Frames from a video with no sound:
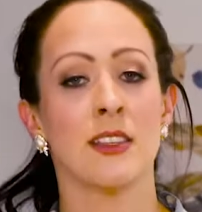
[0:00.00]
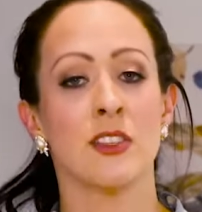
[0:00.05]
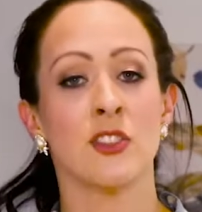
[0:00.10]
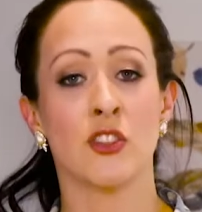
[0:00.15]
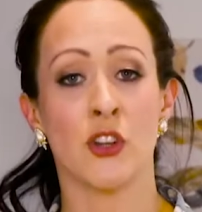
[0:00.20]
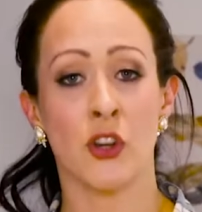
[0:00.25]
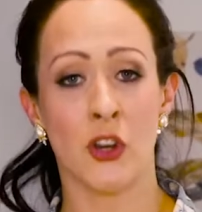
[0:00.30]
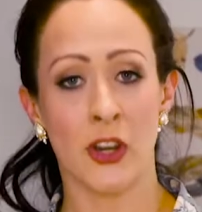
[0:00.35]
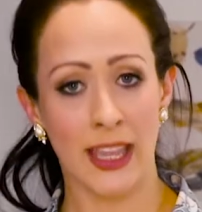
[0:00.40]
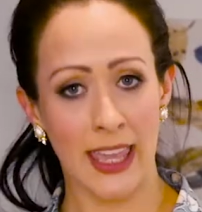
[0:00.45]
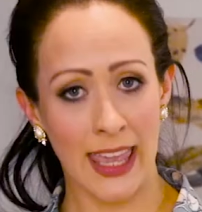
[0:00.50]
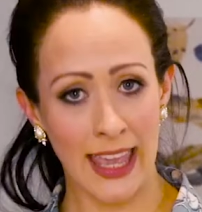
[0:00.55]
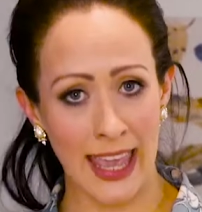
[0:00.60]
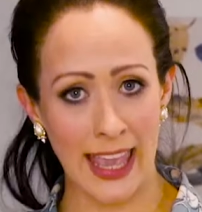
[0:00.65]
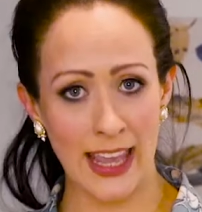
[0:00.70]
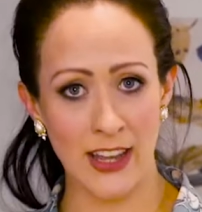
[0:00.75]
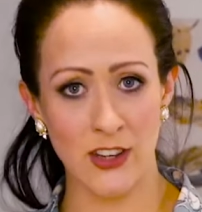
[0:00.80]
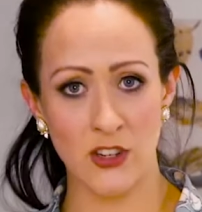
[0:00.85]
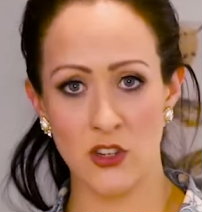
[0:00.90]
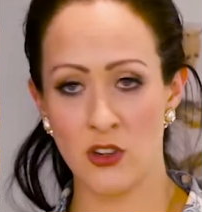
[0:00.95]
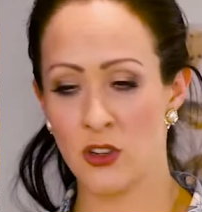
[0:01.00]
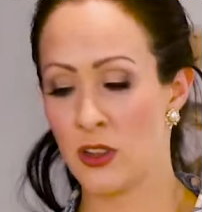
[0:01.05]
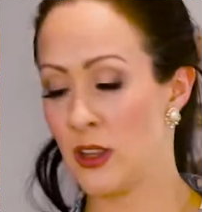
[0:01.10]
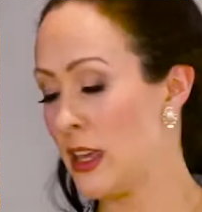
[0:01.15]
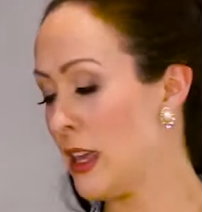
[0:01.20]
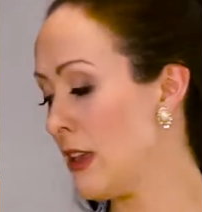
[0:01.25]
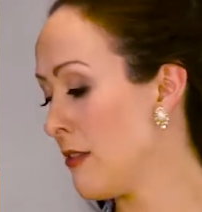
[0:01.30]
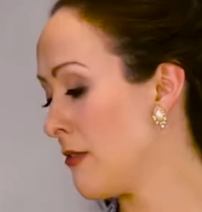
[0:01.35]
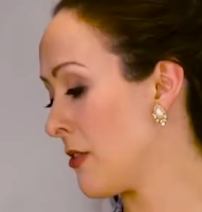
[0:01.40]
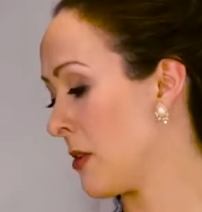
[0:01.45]
stirring
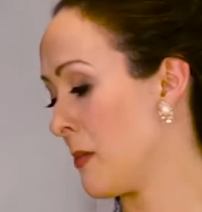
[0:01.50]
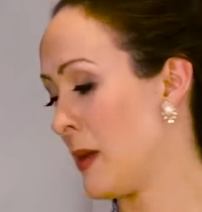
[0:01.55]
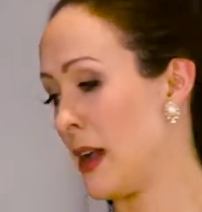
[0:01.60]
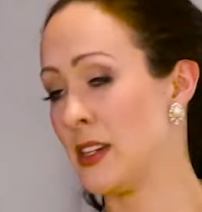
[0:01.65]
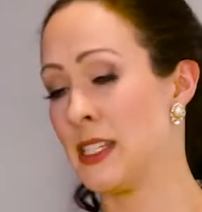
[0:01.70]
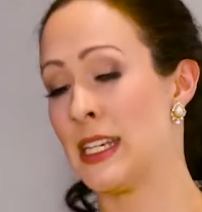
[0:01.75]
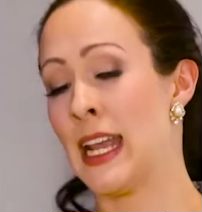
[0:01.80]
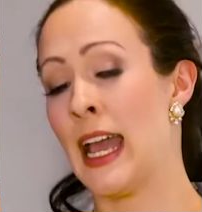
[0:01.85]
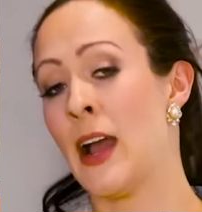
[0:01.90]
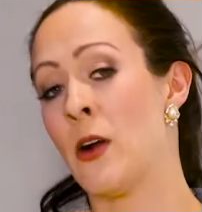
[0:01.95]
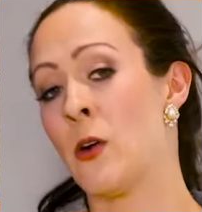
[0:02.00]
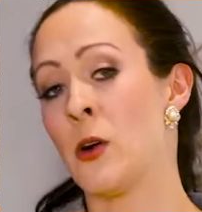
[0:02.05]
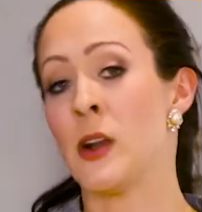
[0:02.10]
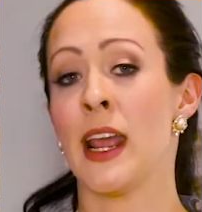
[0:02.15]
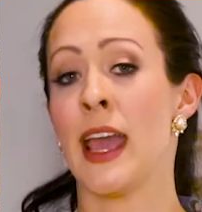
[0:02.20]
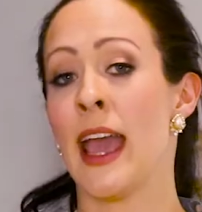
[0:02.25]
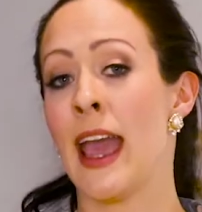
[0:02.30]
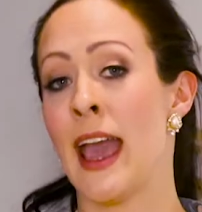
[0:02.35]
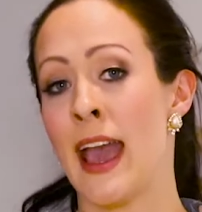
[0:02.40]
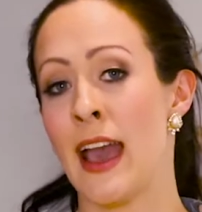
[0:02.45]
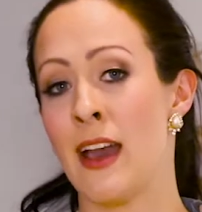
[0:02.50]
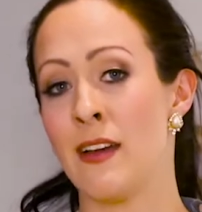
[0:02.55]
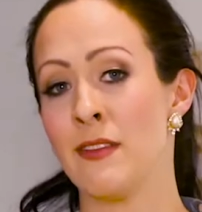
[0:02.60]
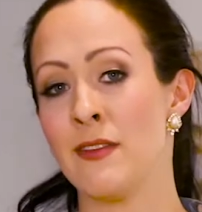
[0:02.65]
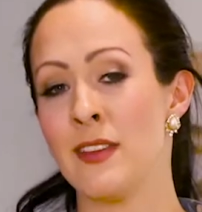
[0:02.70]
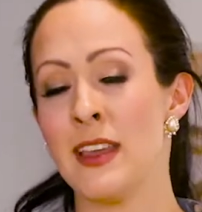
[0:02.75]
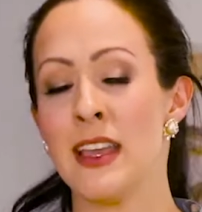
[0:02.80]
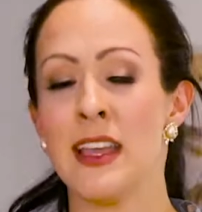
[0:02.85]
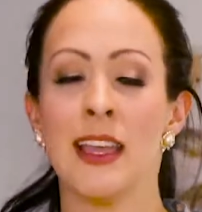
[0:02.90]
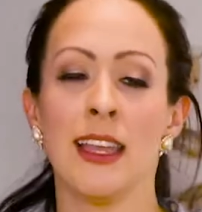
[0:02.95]
occasionally for about an hour and a
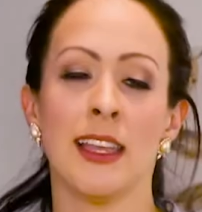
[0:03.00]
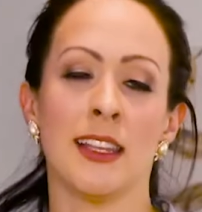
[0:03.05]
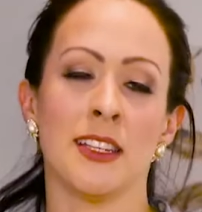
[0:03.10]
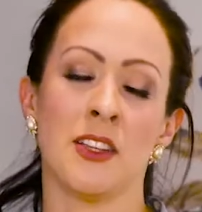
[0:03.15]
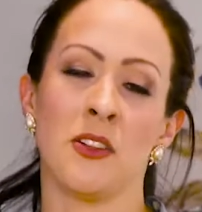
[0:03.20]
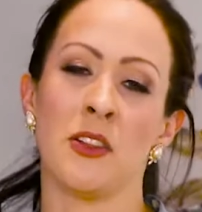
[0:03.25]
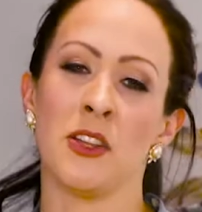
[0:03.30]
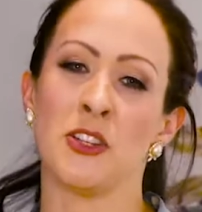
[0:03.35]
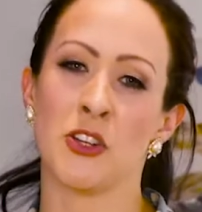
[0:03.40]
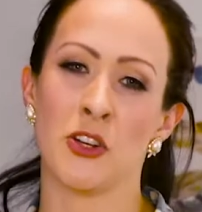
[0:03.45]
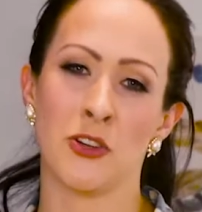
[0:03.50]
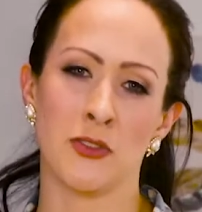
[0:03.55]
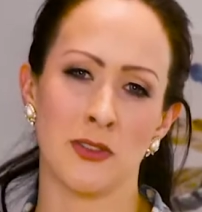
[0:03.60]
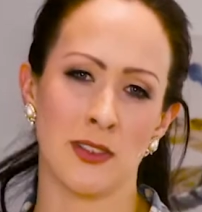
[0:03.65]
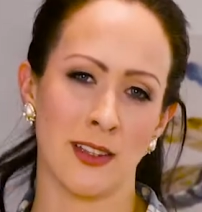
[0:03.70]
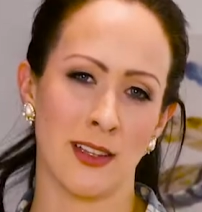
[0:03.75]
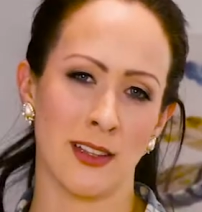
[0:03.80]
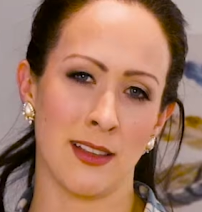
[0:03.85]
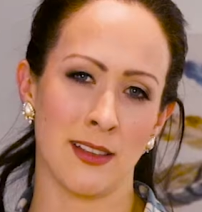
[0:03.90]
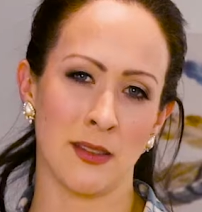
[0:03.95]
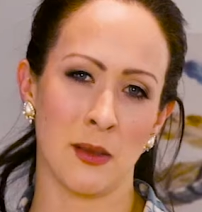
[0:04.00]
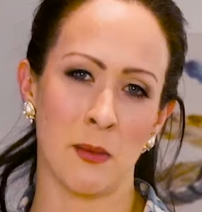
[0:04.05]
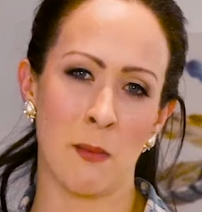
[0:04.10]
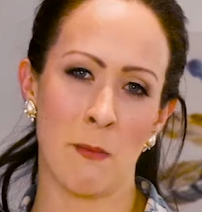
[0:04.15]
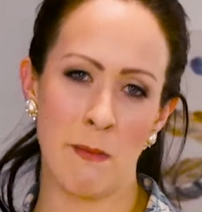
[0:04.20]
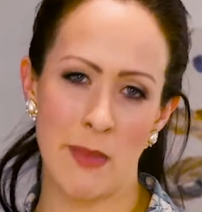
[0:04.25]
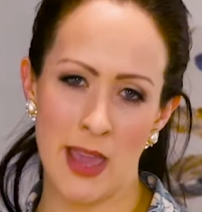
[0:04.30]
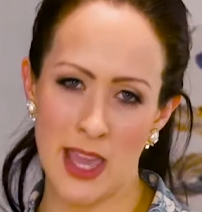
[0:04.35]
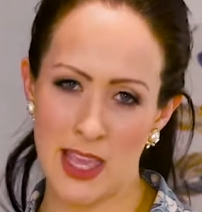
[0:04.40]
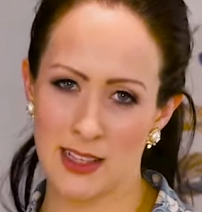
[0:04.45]
half until it turns into this
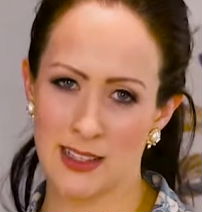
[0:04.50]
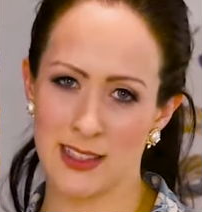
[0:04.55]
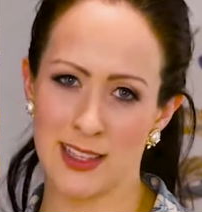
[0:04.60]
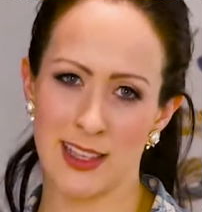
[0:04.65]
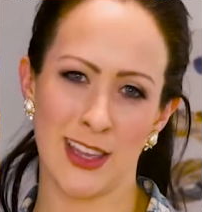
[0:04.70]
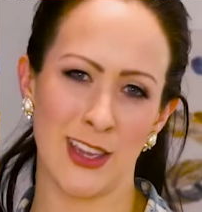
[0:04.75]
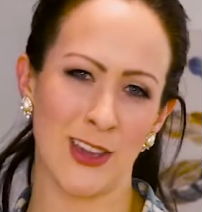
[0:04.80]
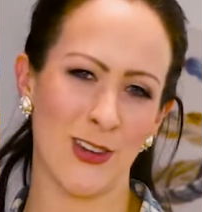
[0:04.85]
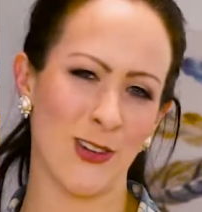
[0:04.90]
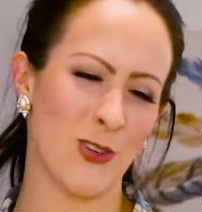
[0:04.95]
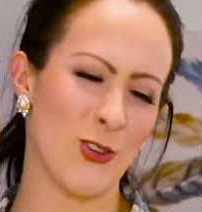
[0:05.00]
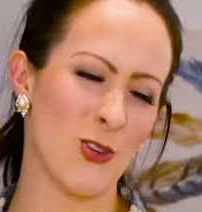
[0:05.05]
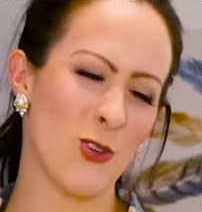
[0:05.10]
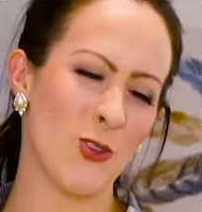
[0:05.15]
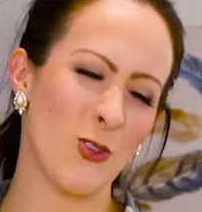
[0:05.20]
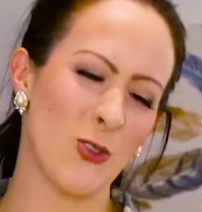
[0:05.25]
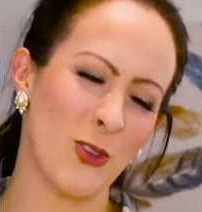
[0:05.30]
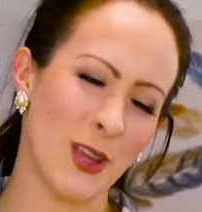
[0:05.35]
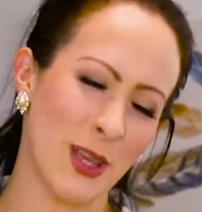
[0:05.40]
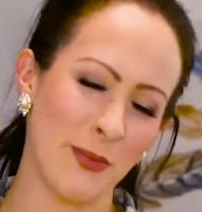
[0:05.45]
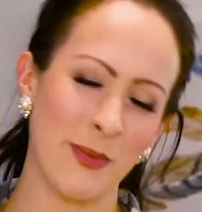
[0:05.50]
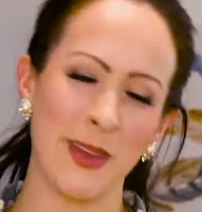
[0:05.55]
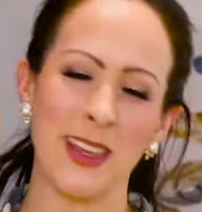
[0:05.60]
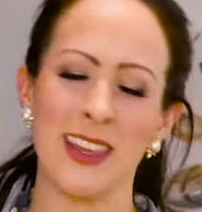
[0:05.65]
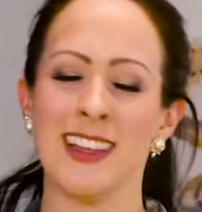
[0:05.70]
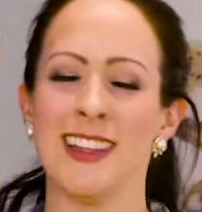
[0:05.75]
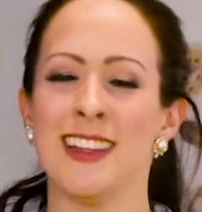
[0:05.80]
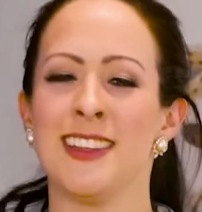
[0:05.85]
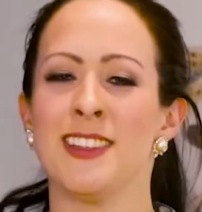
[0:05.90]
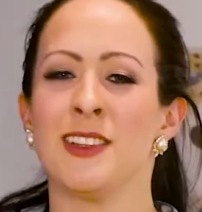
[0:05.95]
amazing, creamy,